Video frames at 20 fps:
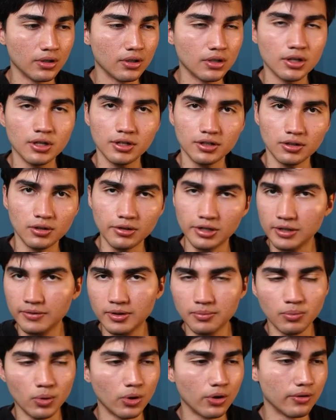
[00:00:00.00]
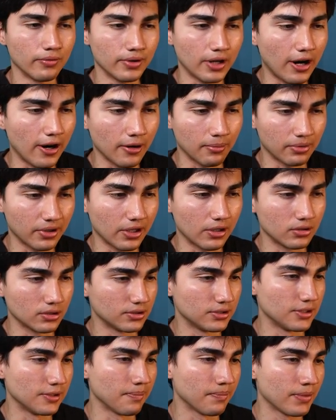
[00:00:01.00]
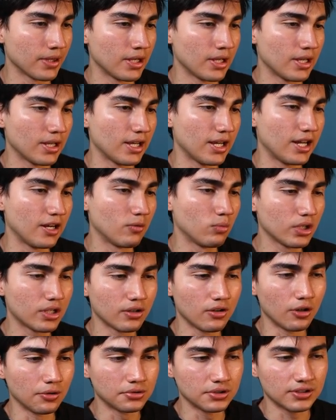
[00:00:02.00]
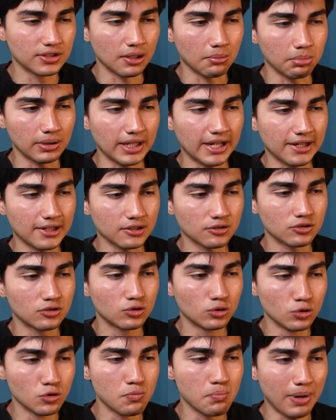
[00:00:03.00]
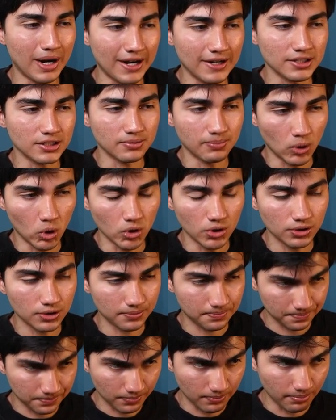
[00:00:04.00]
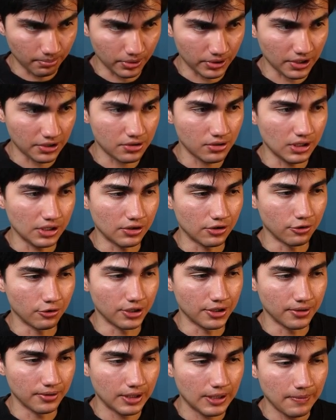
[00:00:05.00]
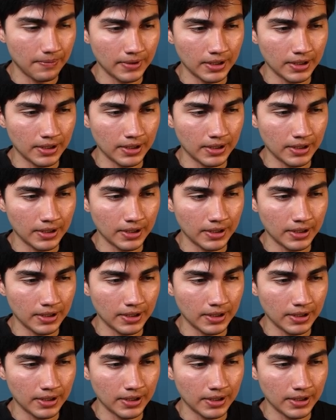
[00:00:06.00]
a even more of a high priority. And we can notice that black has two passed pawns, potentially three.